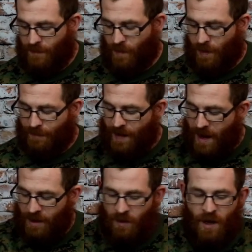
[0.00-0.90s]
for a
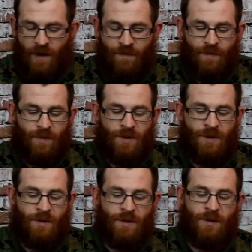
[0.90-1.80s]
value of
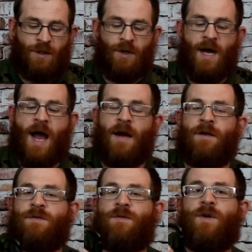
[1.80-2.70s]

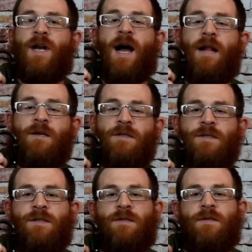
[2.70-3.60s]
$3.
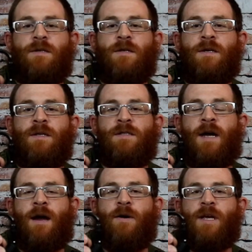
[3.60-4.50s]
It's
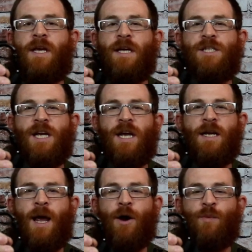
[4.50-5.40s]
our
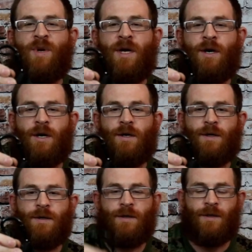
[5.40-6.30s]
keychain carabiner.
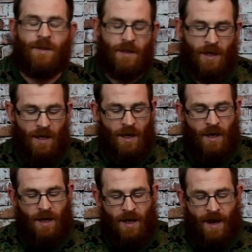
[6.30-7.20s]

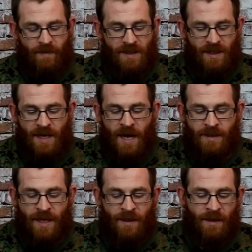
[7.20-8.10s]
Obviously not
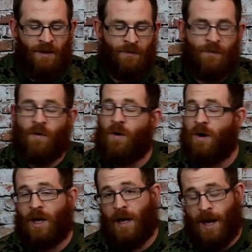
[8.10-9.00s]
intended
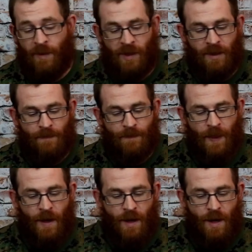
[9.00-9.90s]
for climbing,
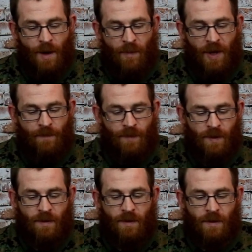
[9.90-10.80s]
but
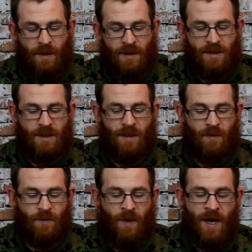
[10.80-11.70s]
let's see.
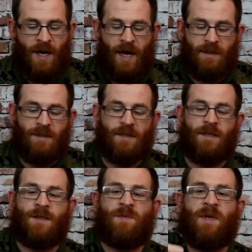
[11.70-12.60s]
So we had a nice
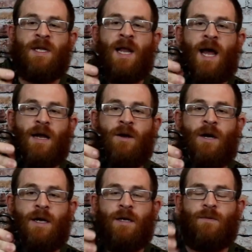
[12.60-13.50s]
spin lock
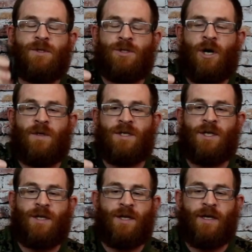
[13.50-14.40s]
on it, which is always a
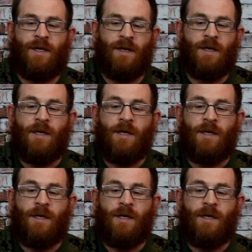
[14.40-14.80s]
good thing.